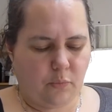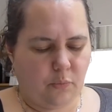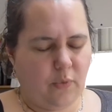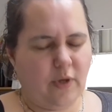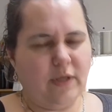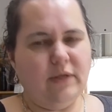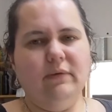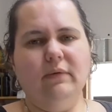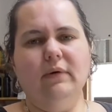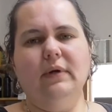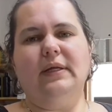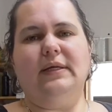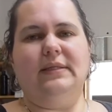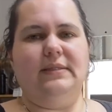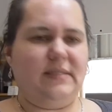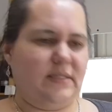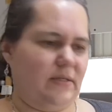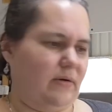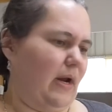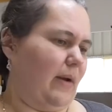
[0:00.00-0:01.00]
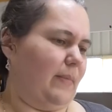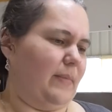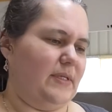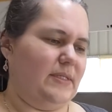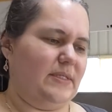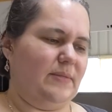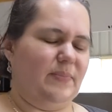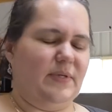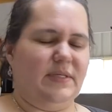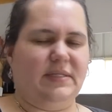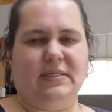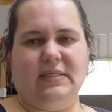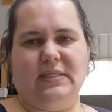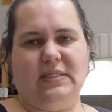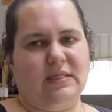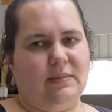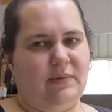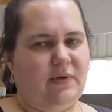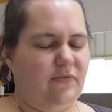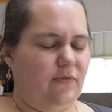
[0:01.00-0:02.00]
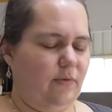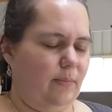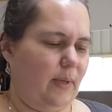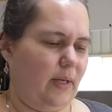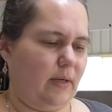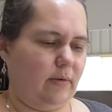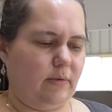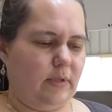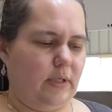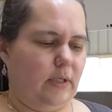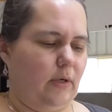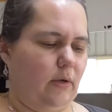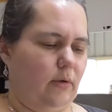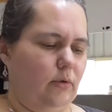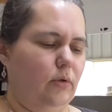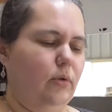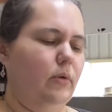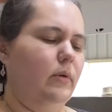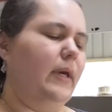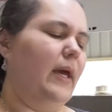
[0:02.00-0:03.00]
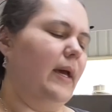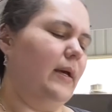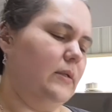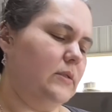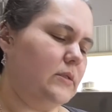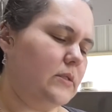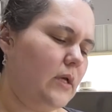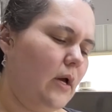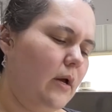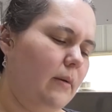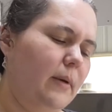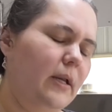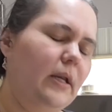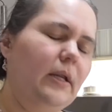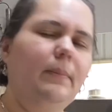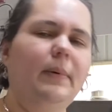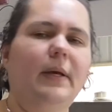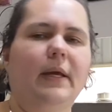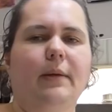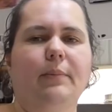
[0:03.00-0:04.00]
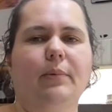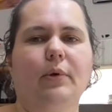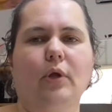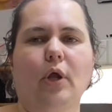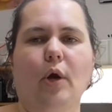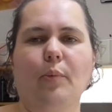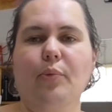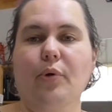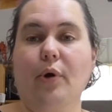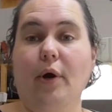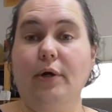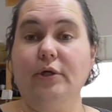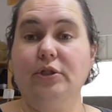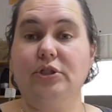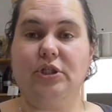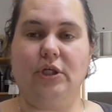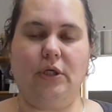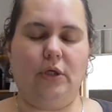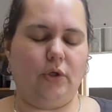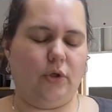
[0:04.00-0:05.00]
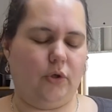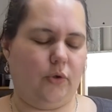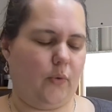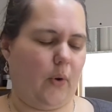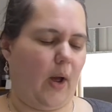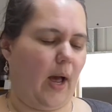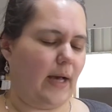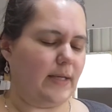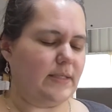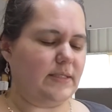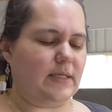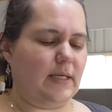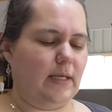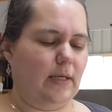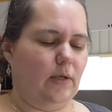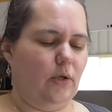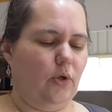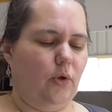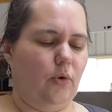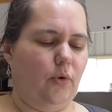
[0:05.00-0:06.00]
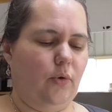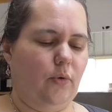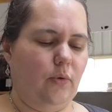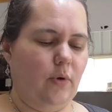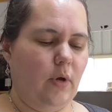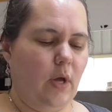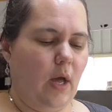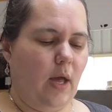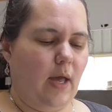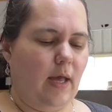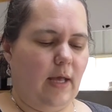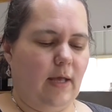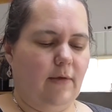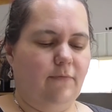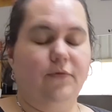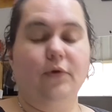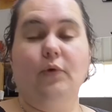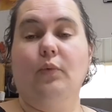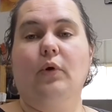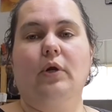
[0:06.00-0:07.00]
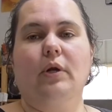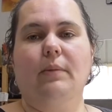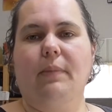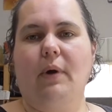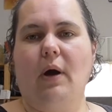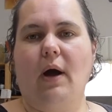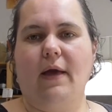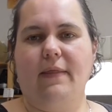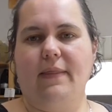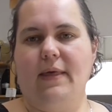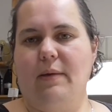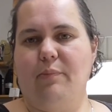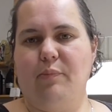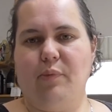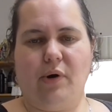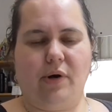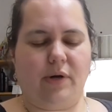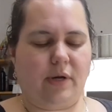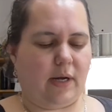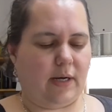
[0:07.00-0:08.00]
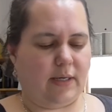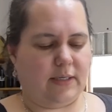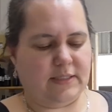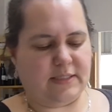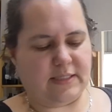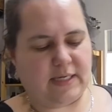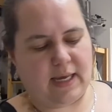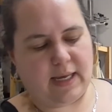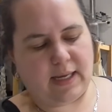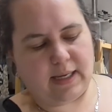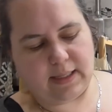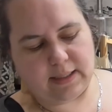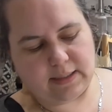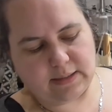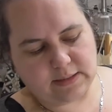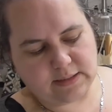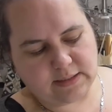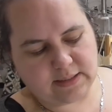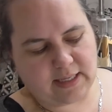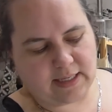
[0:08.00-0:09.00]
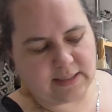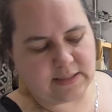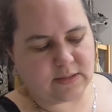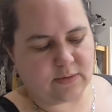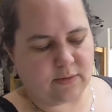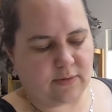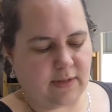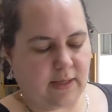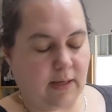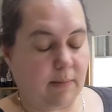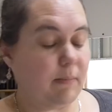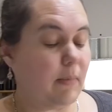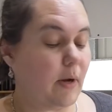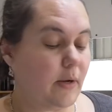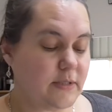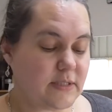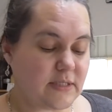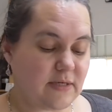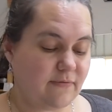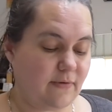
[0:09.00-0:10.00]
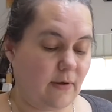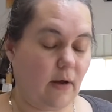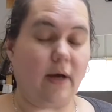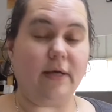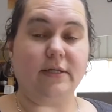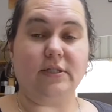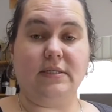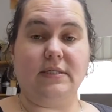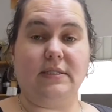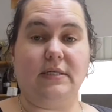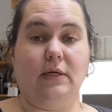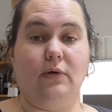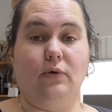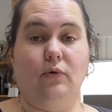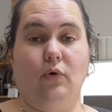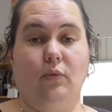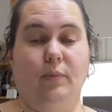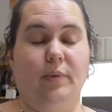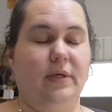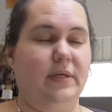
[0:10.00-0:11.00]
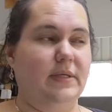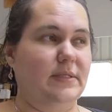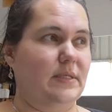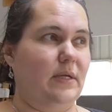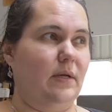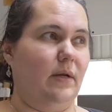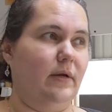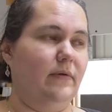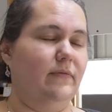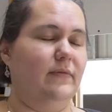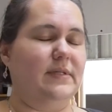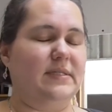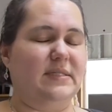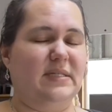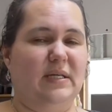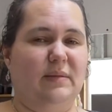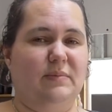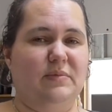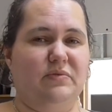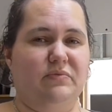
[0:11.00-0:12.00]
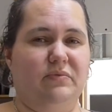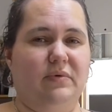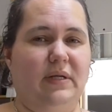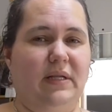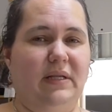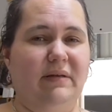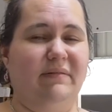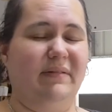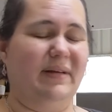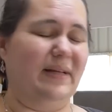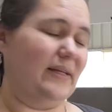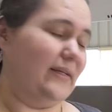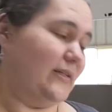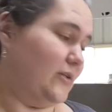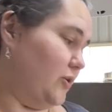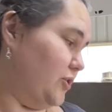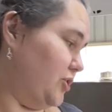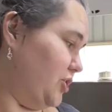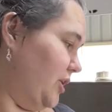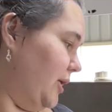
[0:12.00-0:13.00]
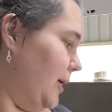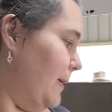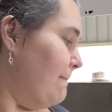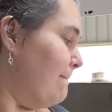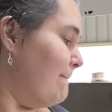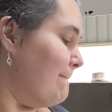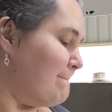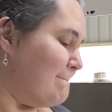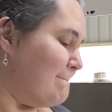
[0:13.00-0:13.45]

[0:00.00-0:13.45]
When you're on Instagram as a business, some of you may already know, you get so many people approaching you, asking you if you want to buy their product and that sort of thing. And most of it I just ignore because a lot of it seems really dodgy.